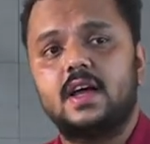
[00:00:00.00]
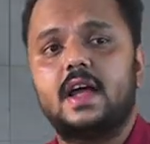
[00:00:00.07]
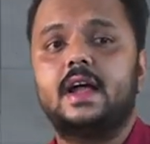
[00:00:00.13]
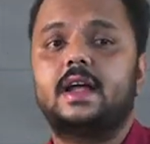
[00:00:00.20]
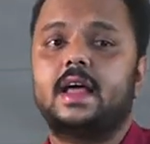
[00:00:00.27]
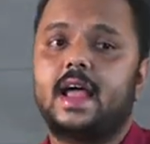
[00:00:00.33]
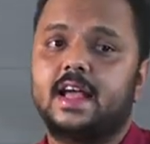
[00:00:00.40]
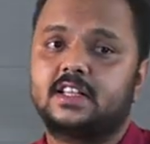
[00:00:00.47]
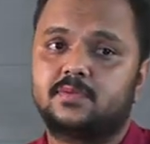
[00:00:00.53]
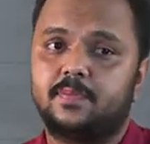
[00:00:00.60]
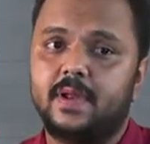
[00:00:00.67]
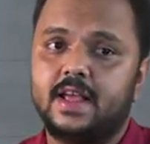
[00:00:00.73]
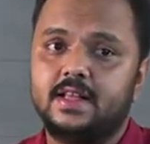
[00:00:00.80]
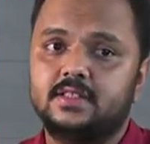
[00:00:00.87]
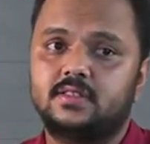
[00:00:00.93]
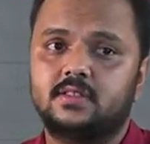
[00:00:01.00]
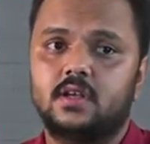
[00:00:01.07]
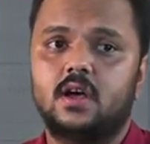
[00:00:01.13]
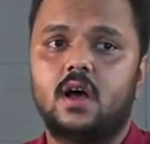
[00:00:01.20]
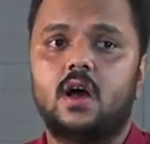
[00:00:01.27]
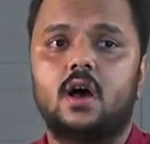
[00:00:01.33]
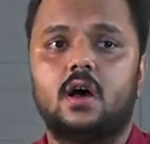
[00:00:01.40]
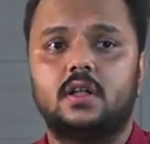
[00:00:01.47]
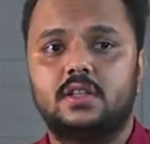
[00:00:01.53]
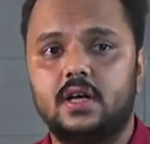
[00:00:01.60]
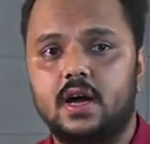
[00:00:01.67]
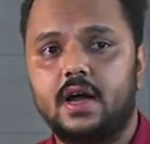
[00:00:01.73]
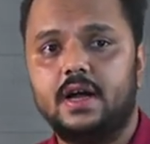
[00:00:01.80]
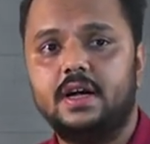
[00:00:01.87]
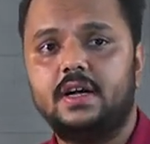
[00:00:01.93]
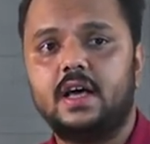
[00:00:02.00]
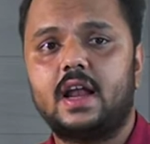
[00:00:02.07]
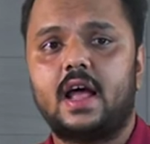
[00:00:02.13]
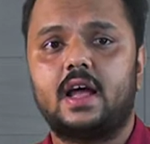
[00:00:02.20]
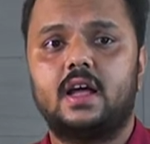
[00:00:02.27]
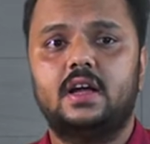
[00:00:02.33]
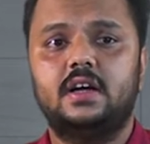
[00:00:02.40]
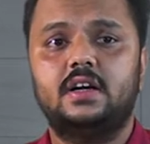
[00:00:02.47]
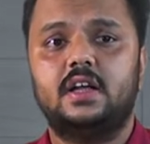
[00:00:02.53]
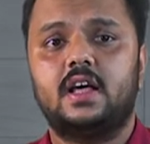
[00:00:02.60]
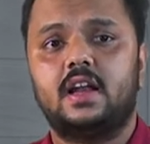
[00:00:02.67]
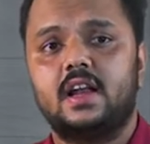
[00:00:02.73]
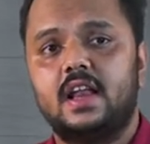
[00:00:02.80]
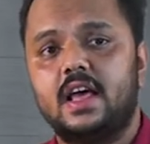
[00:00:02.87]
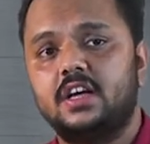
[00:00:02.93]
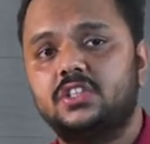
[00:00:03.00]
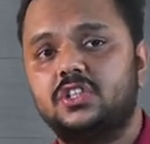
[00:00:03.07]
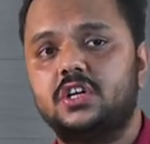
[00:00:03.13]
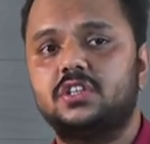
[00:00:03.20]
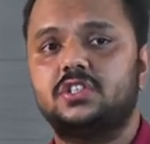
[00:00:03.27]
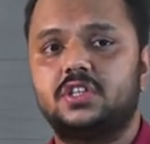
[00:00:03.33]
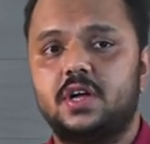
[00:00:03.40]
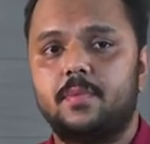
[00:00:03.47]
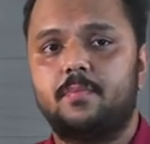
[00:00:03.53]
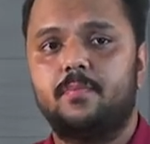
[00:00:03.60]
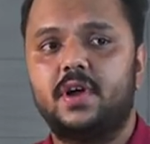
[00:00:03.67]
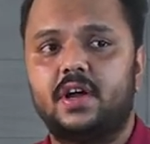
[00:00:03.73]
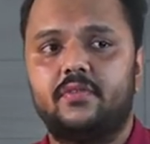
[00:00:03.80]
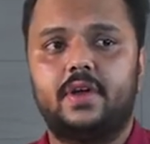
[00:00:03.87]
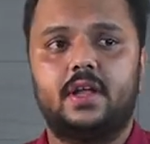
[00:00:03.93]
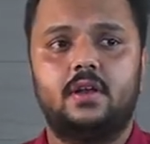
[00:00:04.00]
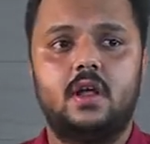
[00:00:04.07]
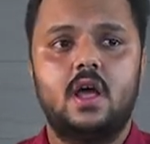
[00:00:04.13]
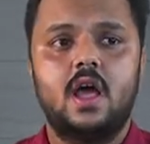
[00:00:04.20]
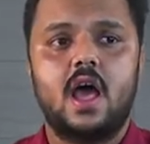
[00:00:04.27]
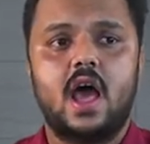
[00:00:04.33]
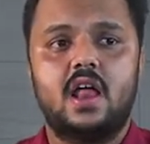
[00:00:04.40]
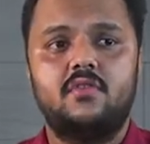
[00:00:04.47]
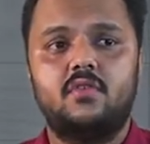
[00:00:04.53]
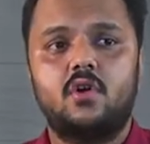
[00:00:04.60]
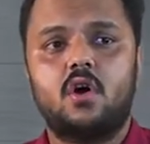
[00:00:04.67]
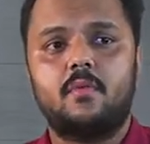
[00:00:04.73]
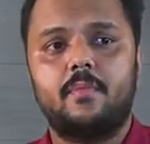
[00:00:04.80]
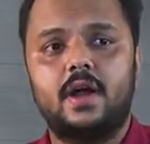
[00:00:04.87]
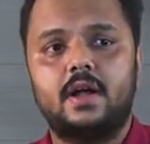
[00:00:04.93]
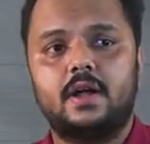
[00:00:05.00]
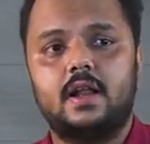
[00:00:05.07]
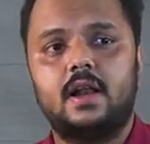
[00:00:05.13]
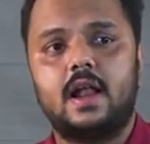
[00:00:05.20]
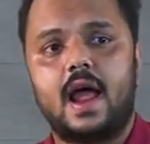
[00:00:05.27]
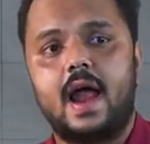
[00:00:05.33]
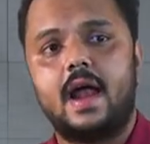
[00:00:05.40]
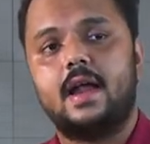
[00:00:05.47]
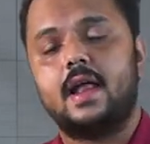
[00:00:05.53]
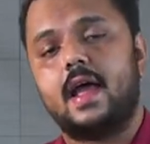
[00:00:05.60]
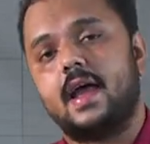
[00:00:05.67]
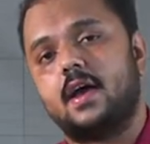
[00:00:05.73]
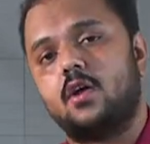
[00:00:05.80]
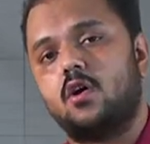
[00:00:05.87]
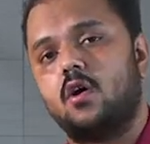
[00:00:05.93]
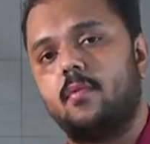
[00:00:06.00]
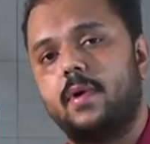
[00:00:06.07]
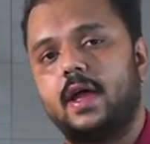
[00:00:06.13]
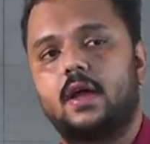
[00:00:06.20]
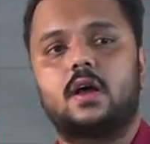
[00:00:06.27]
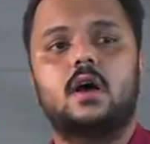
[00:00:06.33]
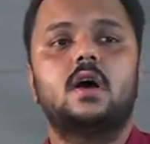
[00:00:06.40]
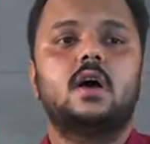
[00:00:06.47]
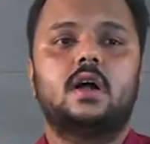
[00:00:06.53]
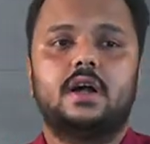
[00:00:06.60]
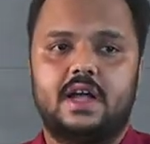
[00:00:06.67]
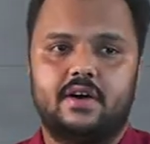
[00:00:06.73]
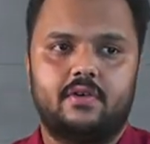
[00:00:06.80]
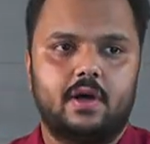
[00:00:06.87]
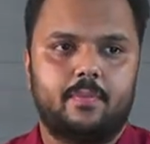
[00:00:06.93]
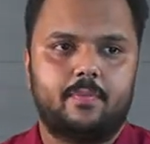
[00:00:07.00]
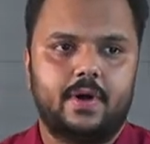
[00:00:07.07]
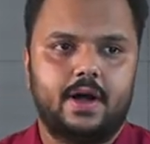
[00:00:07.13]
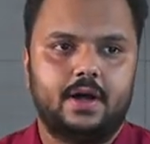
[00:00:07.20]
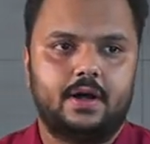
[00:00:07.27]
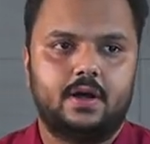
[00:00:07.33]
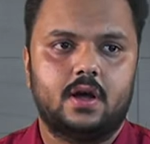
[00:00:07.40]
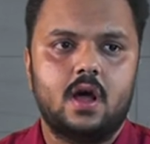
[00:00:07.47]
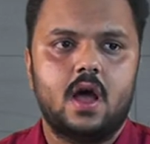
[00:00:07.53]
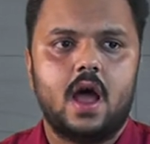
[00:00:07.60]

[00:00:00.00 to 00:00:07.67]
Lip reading: It explains the interrelationship between environmental and economic development.